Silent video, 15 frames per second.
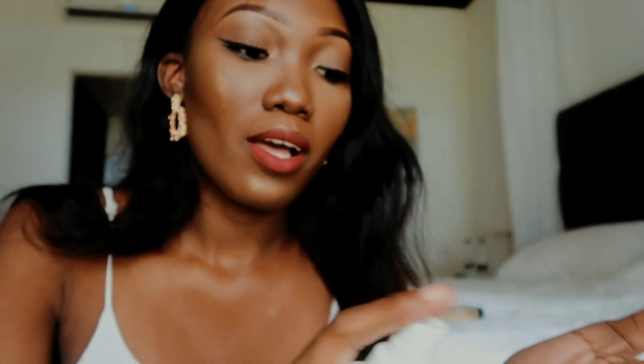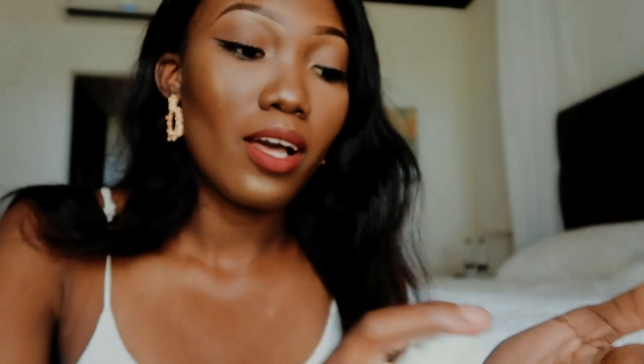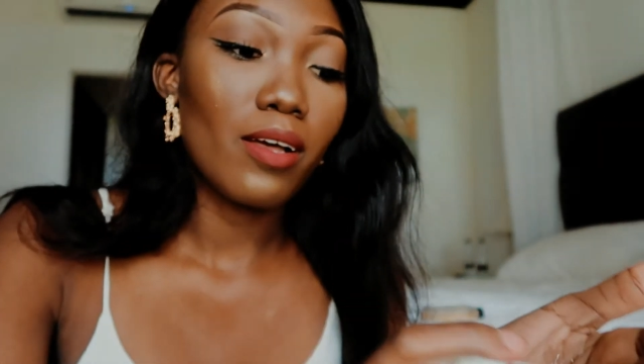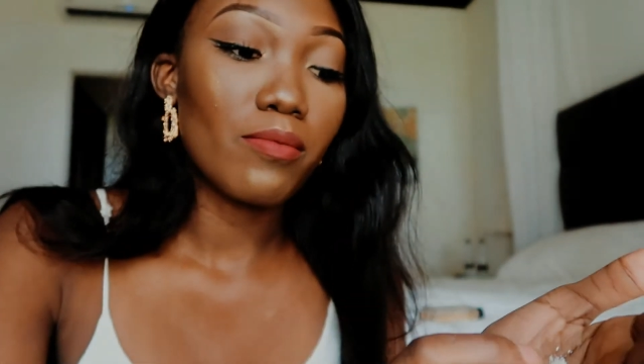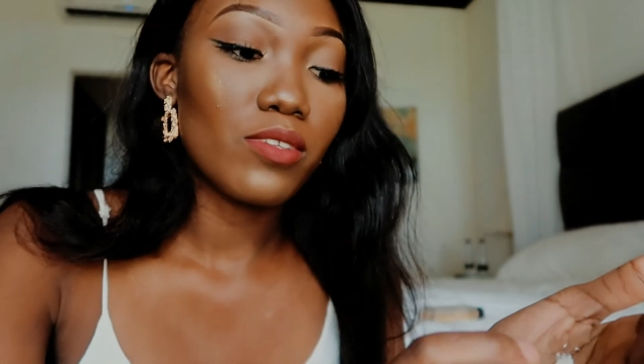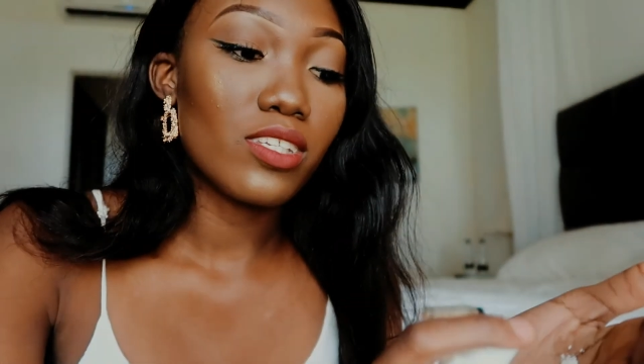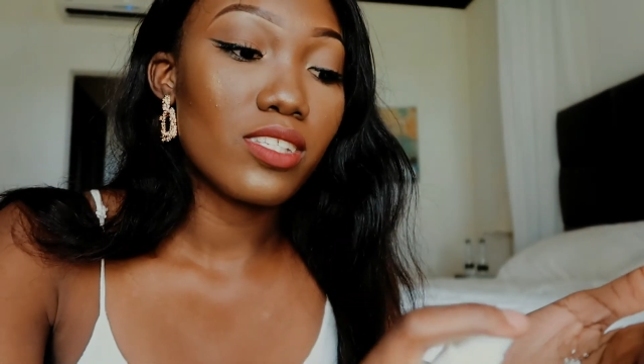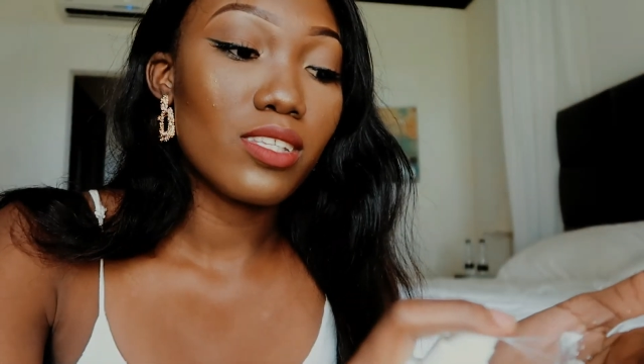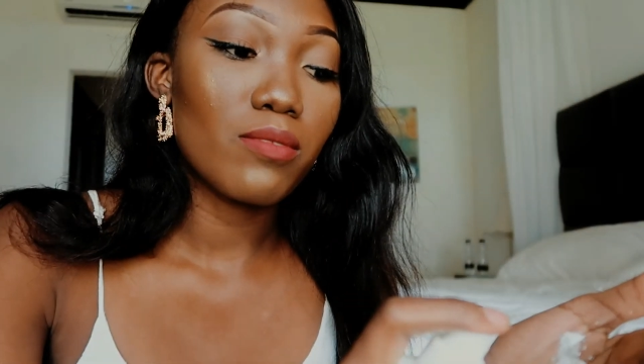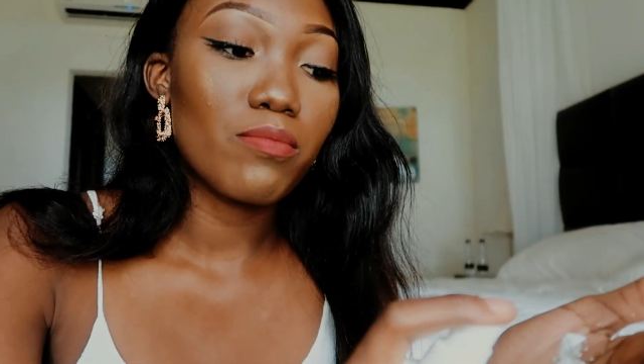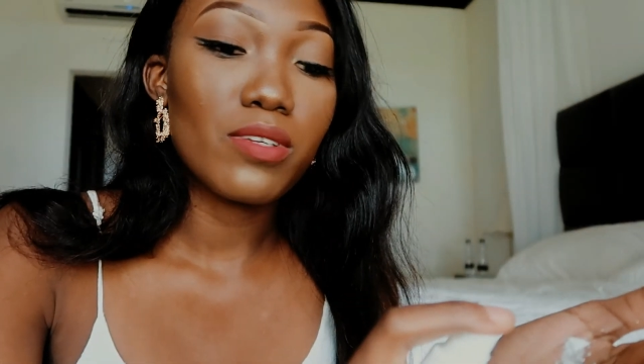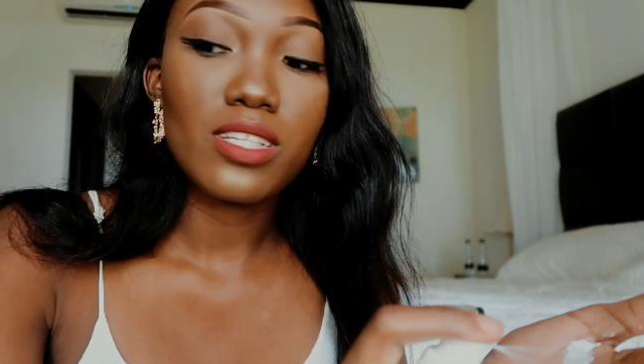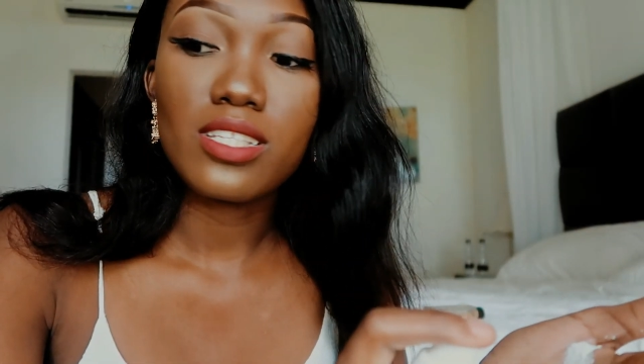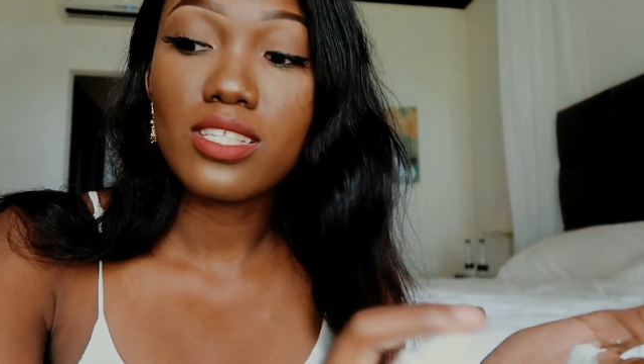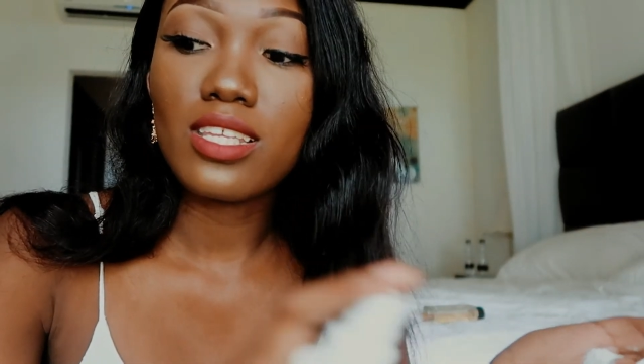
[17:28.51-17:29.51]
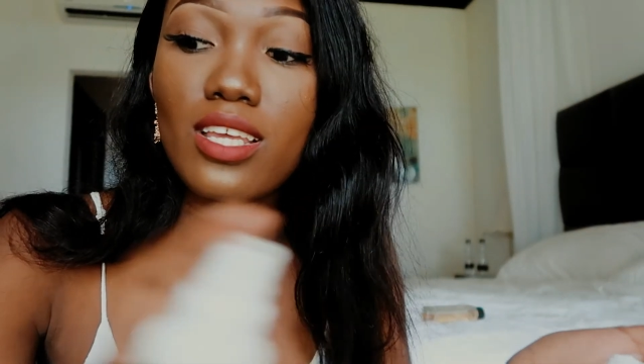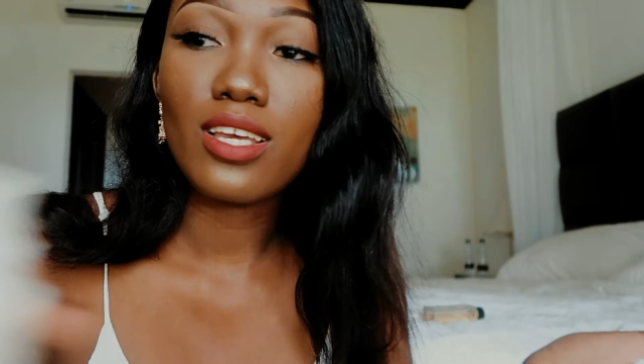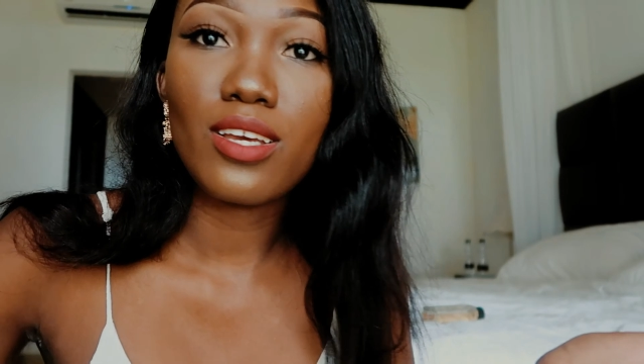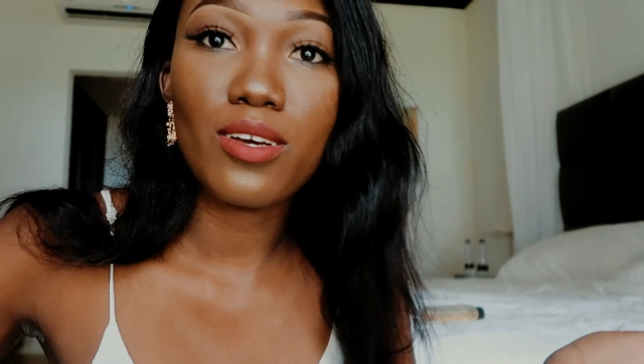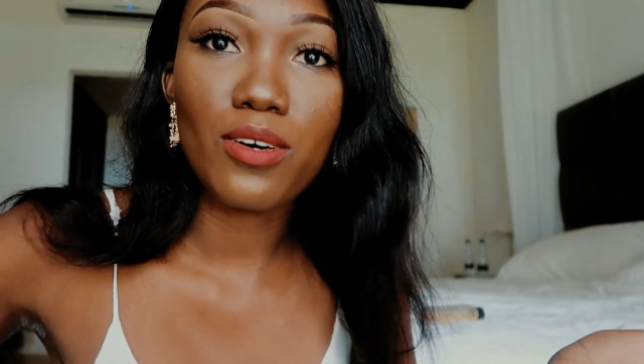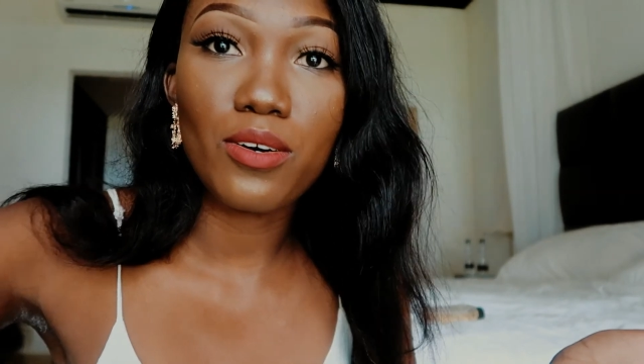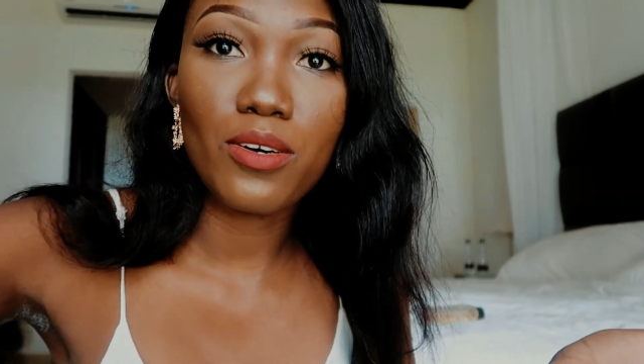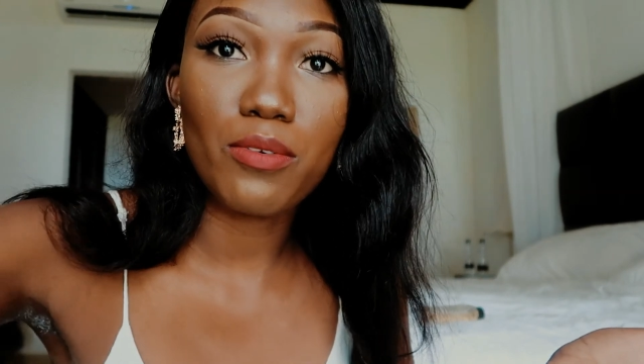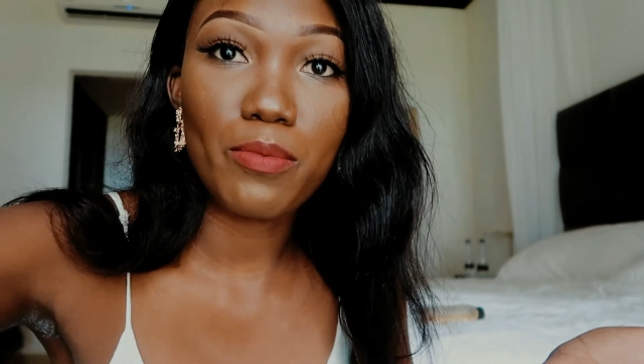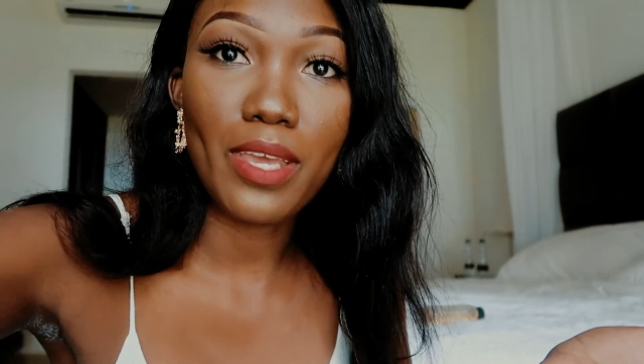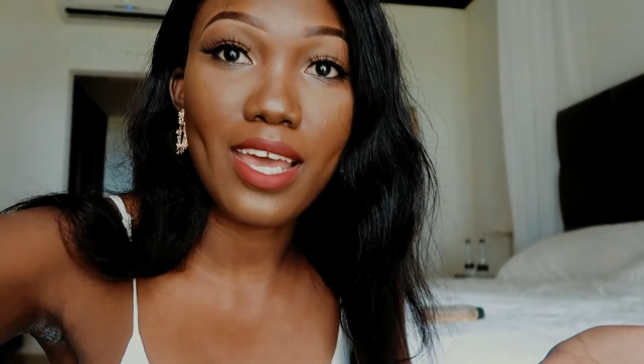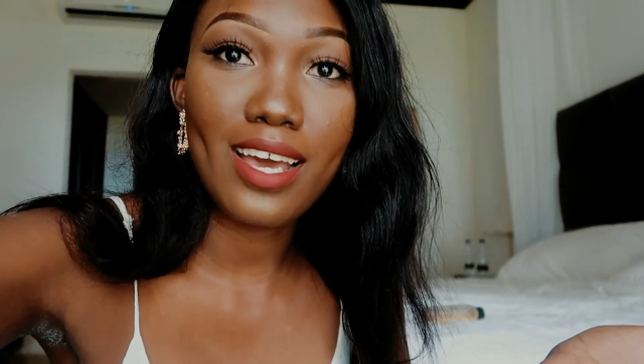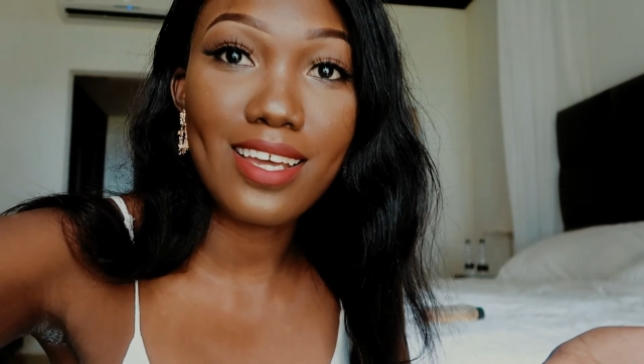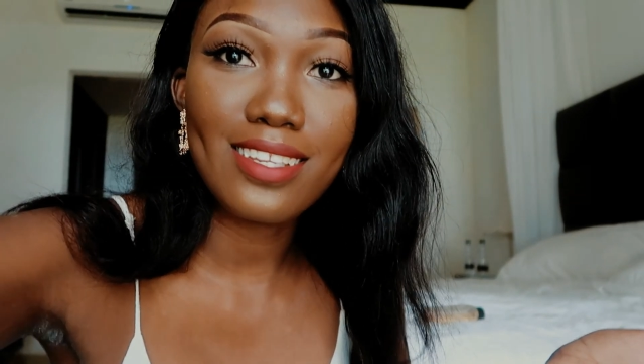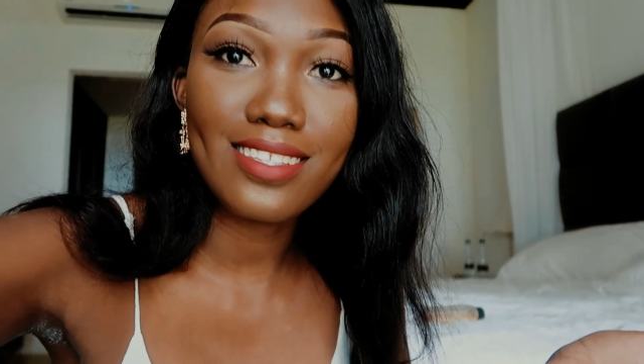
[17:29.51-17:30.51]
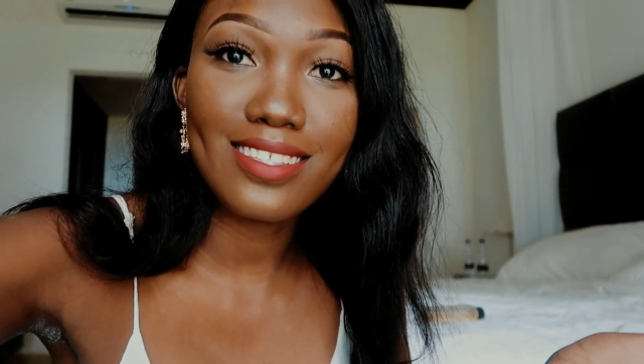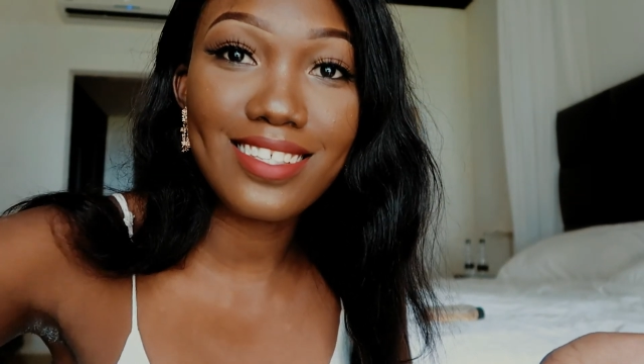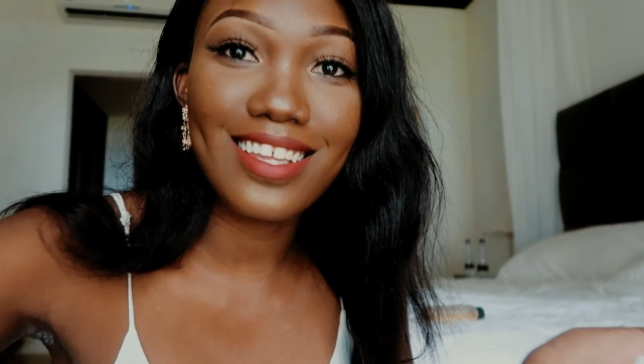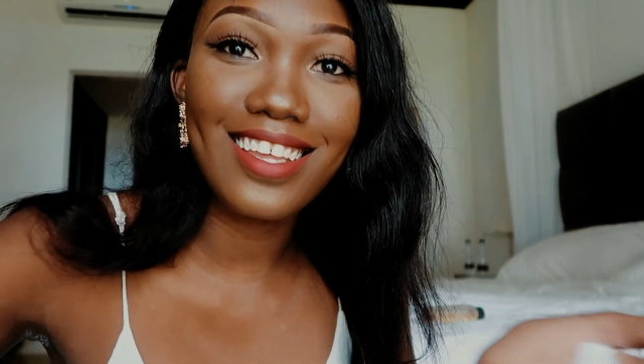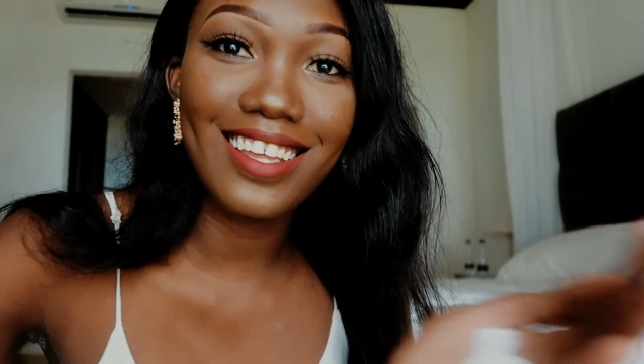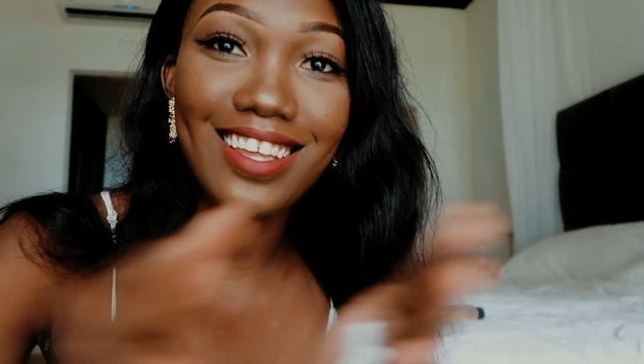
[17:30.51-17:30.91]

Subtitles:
I'm just a bit on my hands.